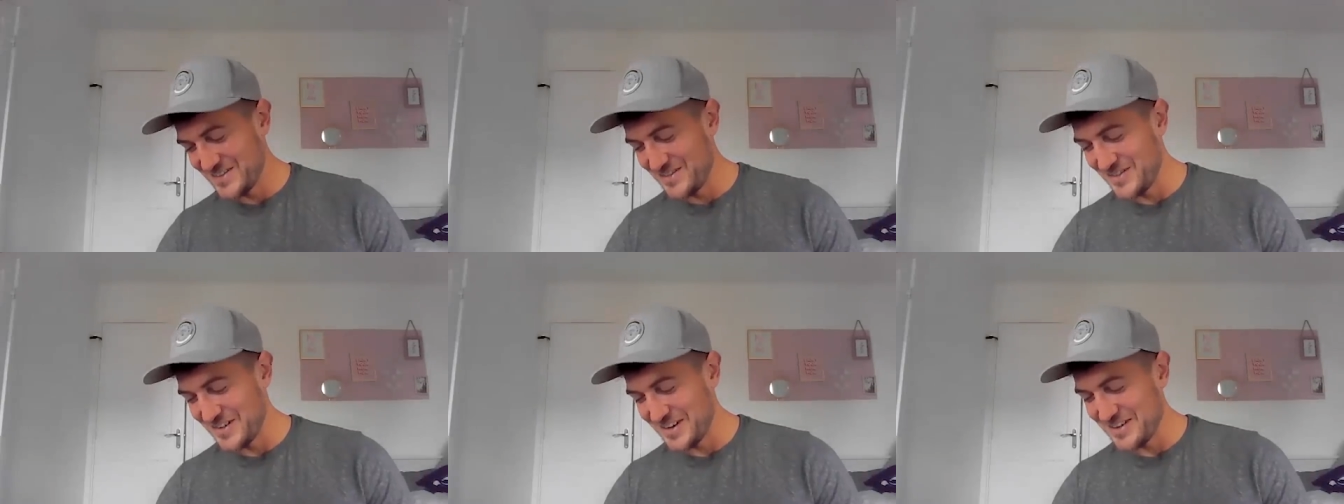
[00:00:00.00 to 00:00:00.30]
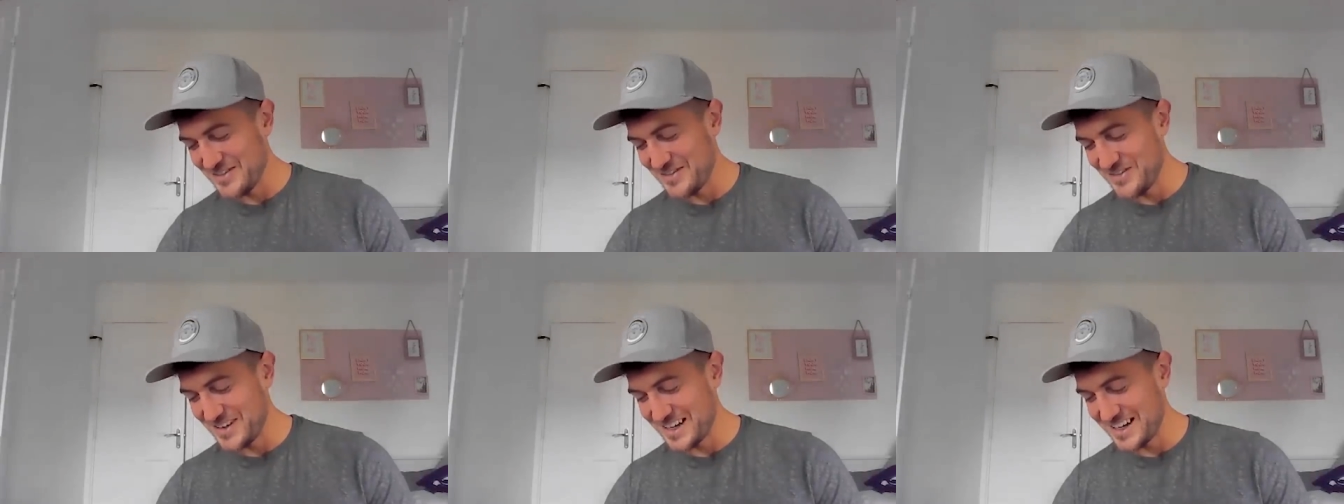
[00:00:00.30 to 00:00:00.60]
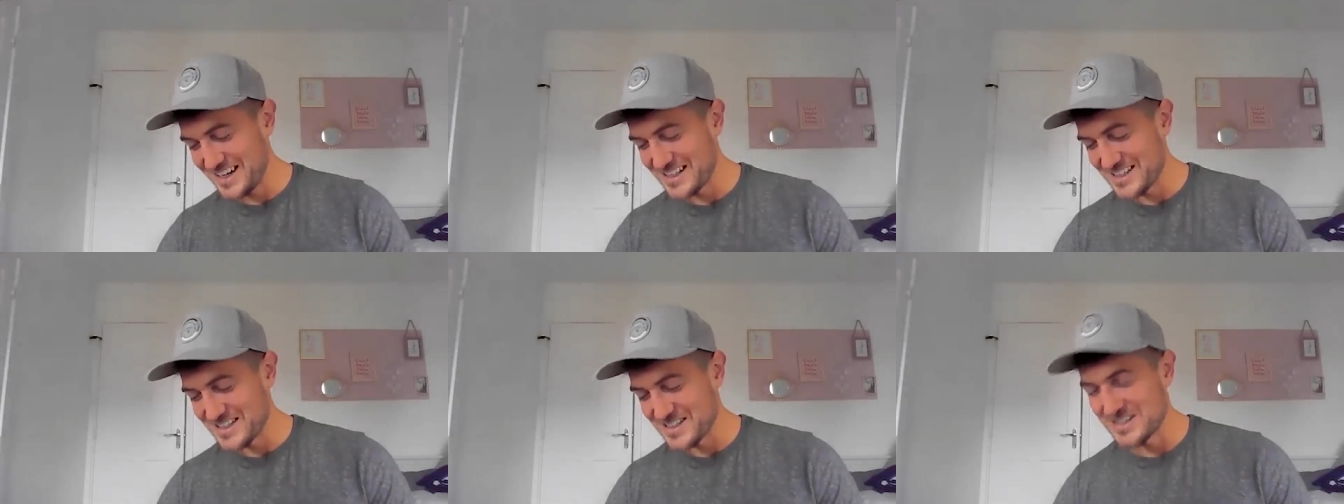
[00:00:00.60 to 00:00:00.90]
funny
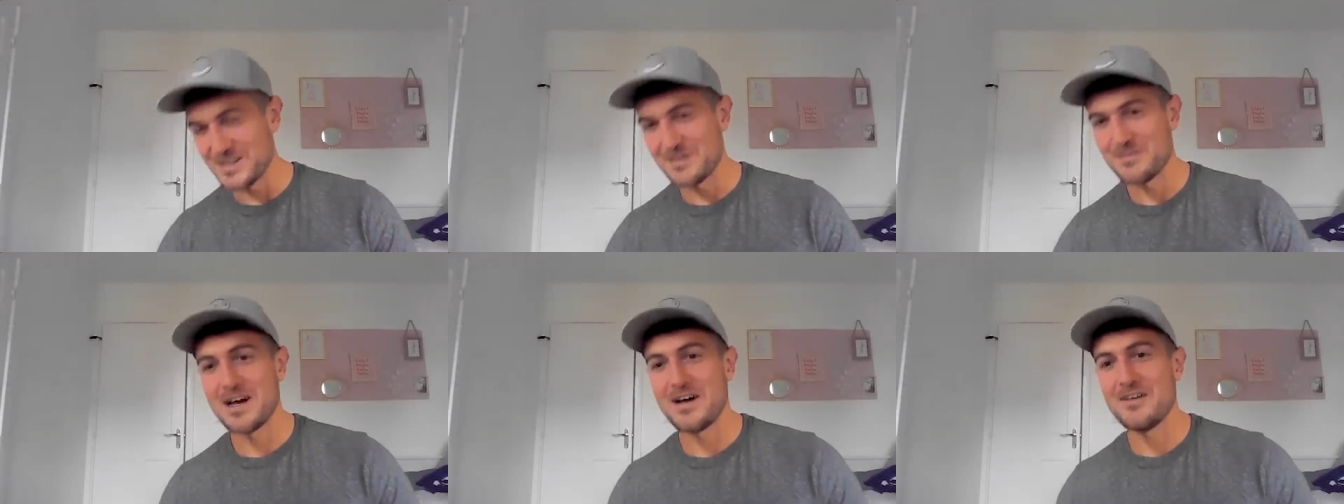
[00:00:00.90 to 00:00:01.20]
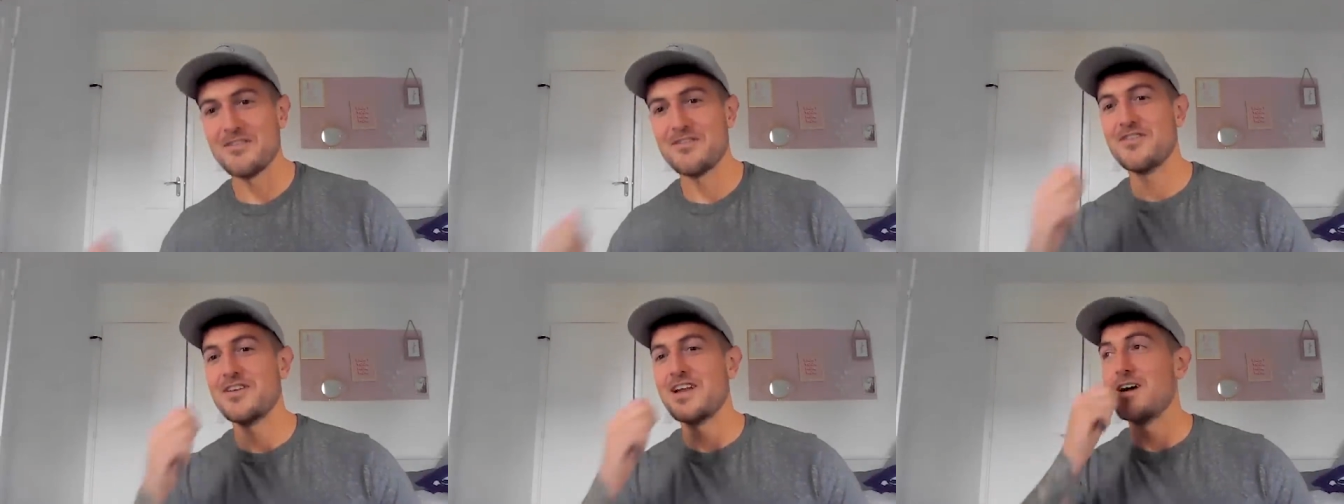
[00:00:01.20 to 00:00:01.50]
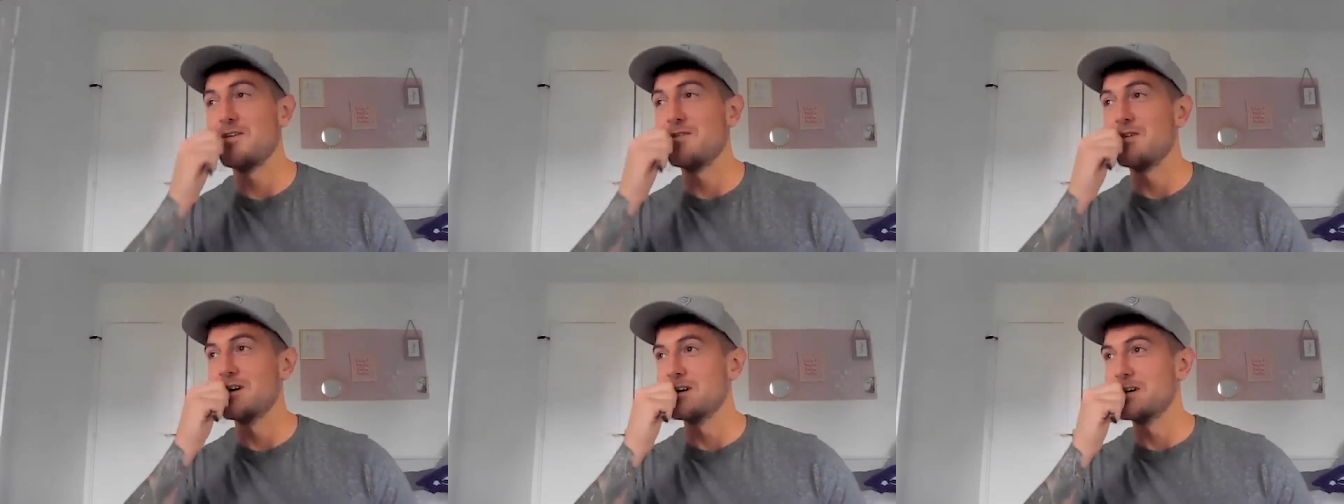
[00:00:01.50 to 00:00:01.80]
thing is about
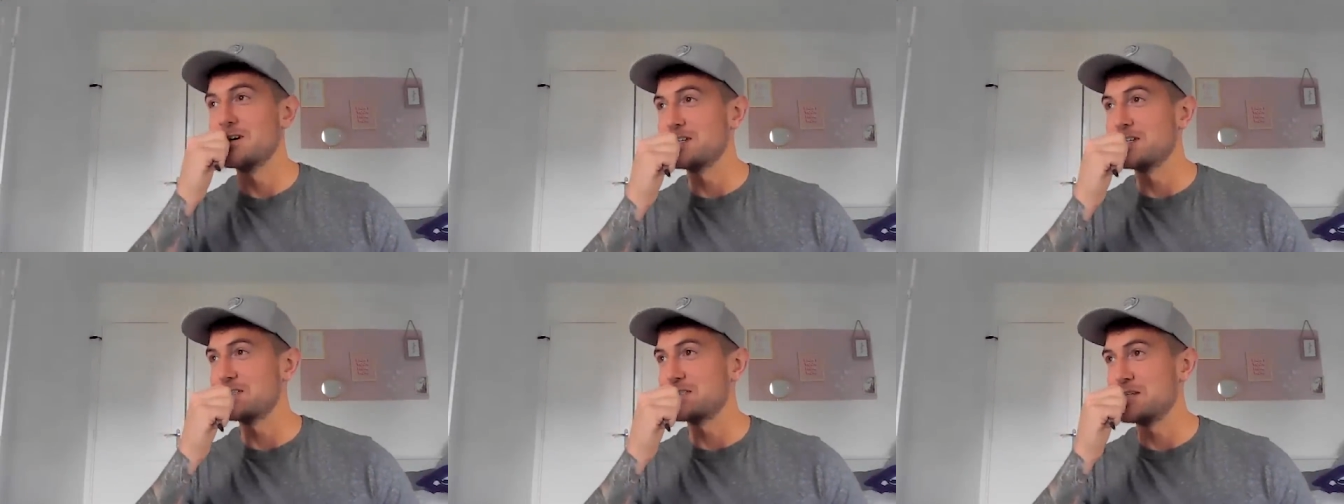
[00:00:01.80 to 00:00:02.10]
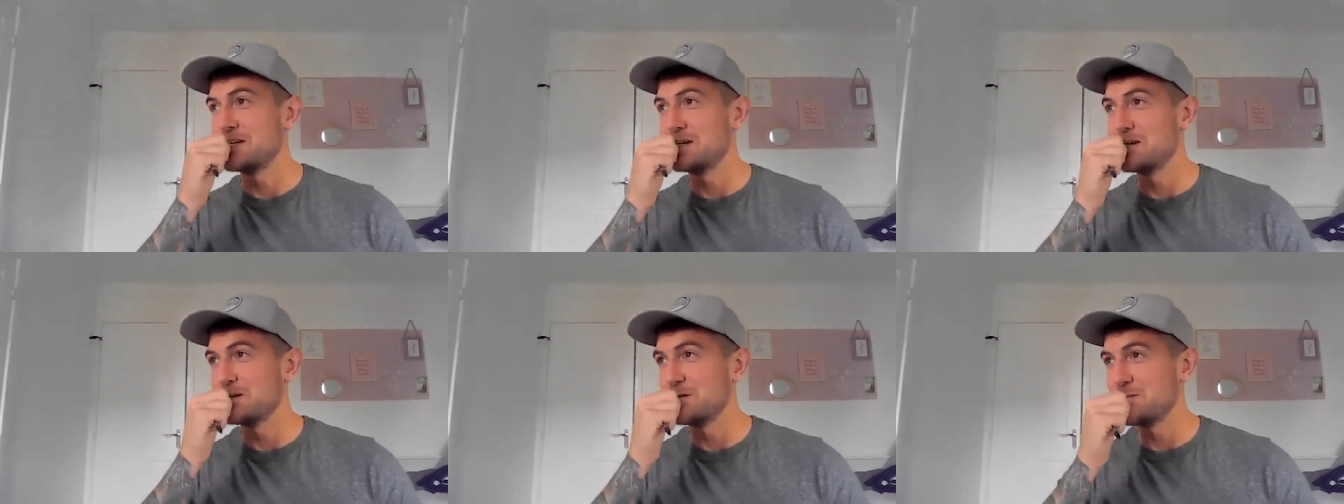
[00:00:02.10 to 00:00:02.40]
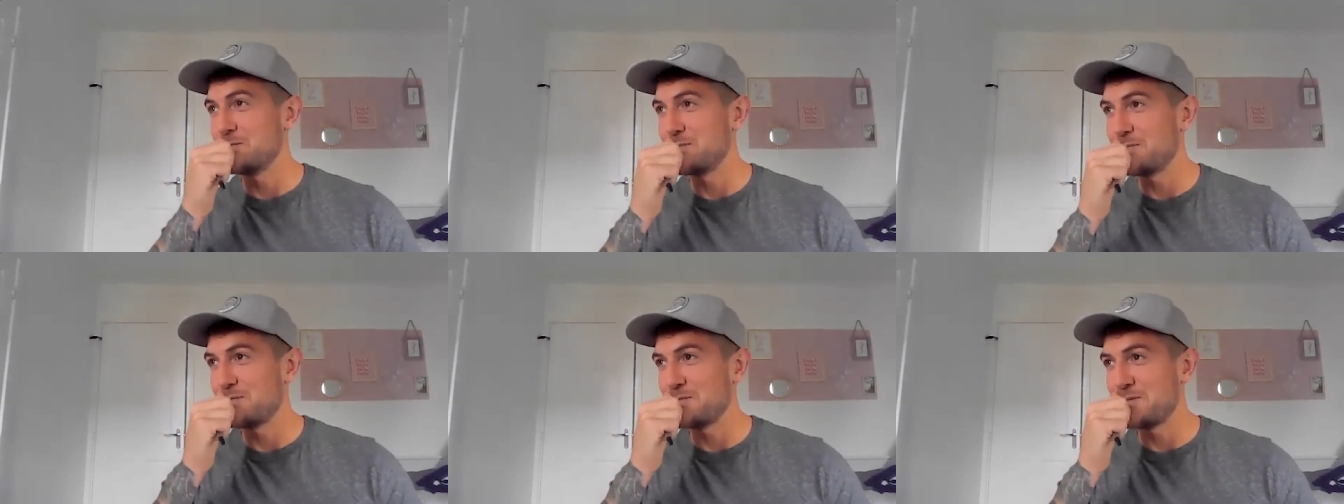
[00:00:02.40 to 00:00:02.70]
Flower is that